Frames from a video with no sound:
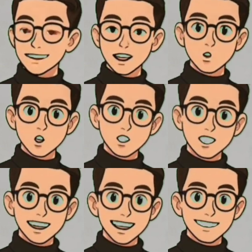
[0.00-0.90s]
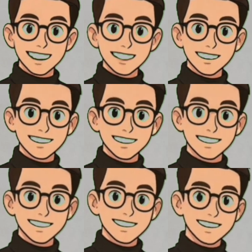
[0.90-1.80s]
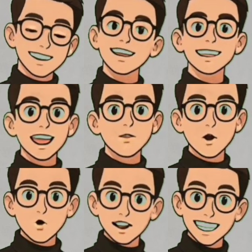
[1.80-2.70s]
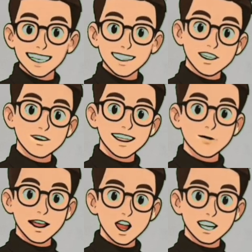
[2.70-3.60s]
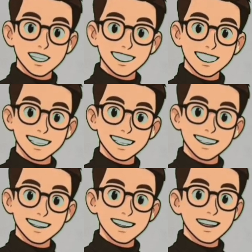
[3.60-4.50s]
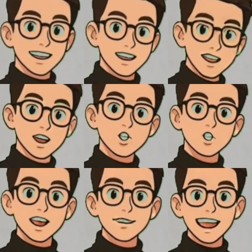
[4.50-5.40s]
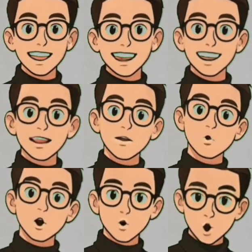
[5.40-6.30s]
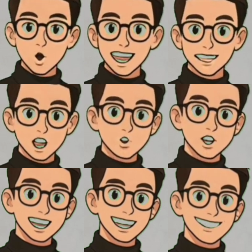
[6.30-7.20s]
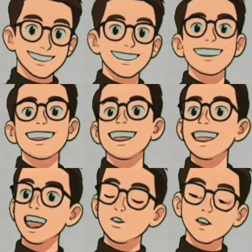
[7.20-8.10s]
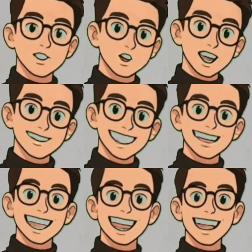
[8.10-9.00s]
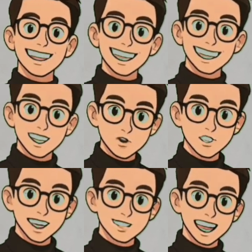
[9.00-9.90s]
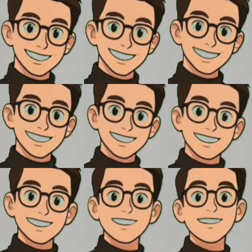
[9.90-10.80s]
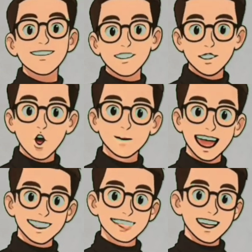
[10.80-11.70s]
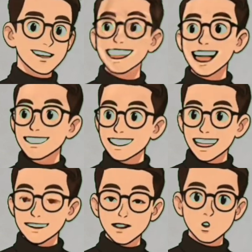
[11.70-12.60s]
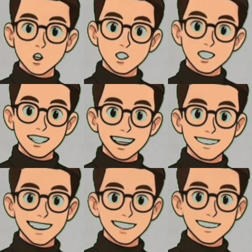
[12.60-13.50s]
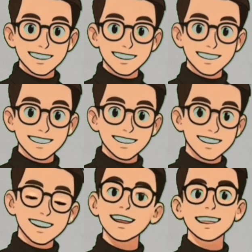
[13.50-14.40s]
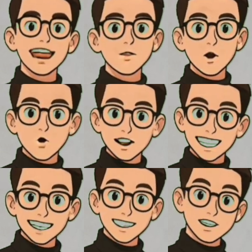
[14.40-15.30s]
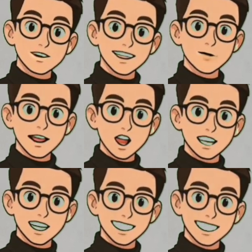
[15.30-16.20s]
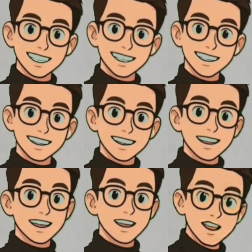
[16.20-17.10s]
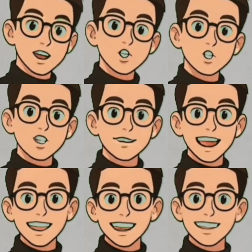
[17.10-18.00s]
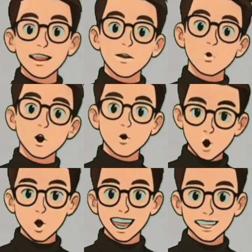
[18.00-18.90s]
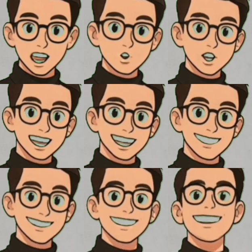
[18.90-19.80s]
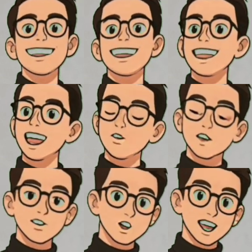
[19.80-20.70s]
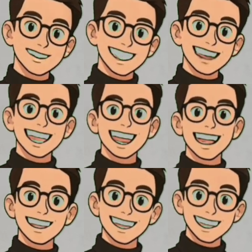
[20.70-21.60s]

Figure D is the graph for knot 2. These latter graphs are called vibration graphs. Vibration graphs show the position of a single point in the medium over a span of time. 12.13 Types of waves. There are 2 basic kinds of waves. A longitudinal wave is a disturbance that displaces the medium along its line of travel.